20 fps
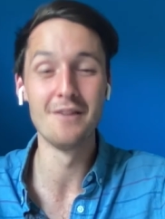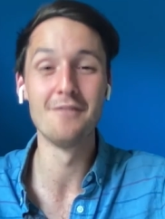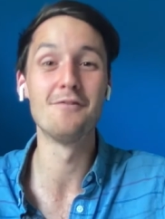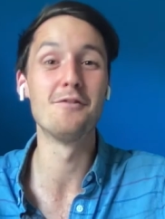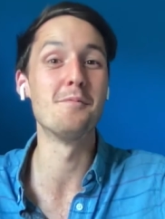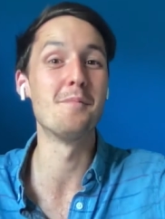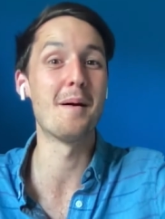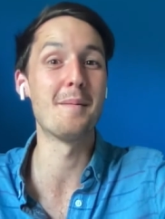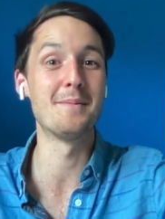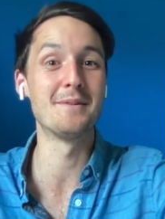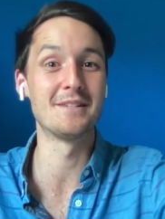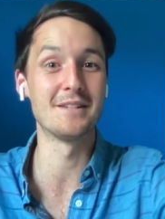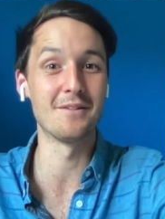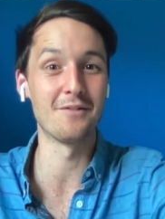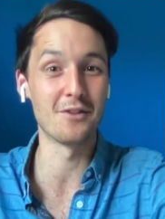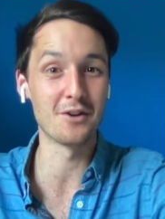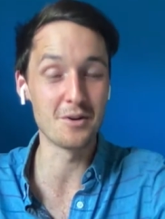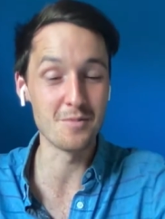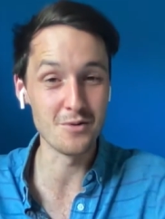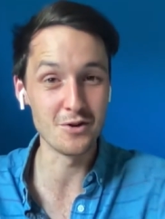for members of
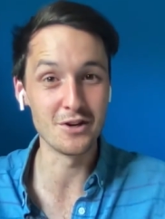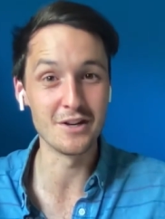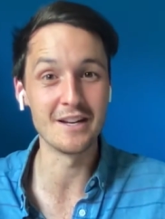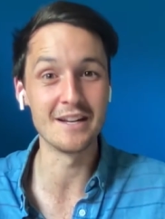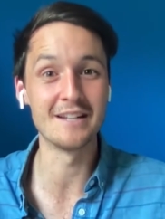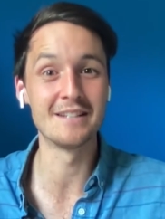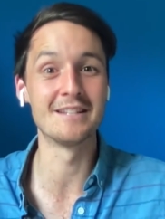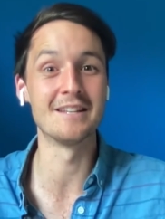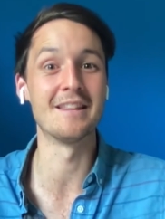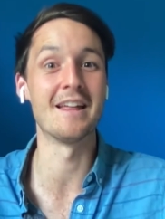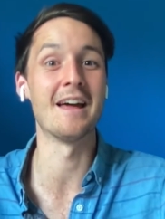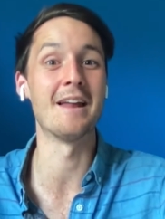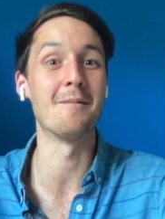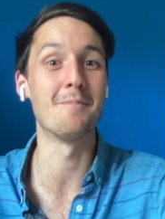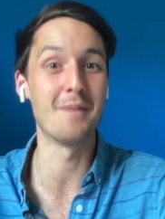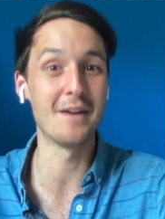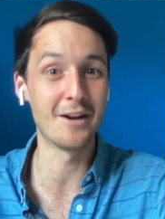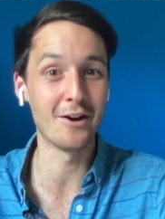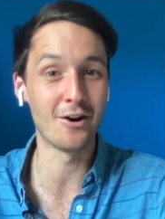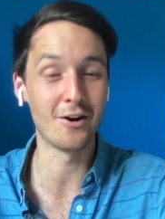the community to then
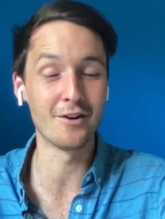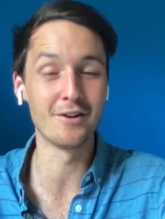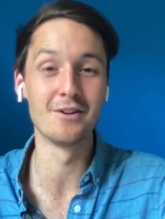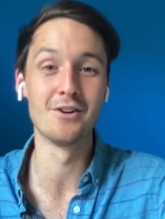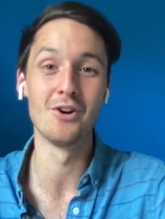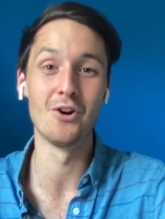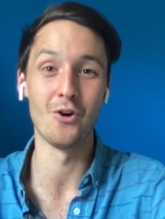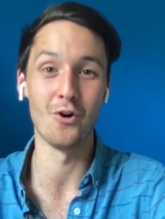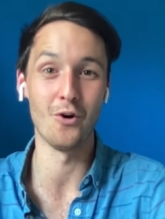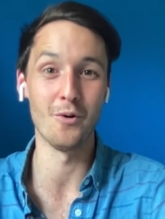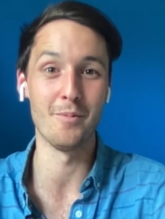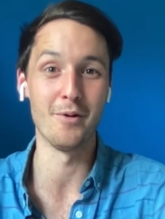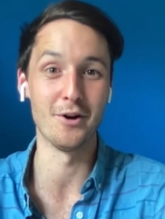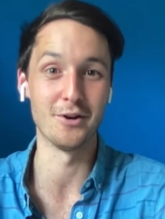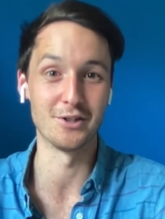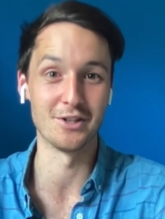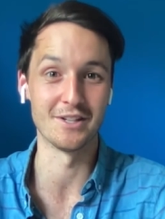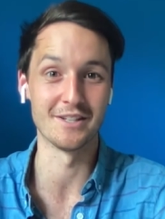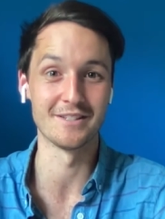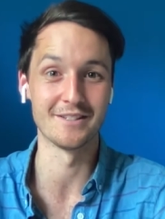bid on or
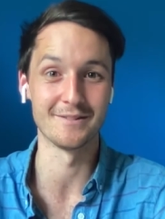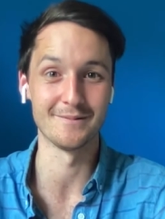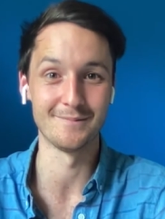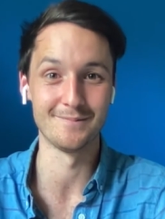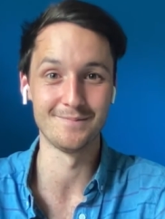purchase.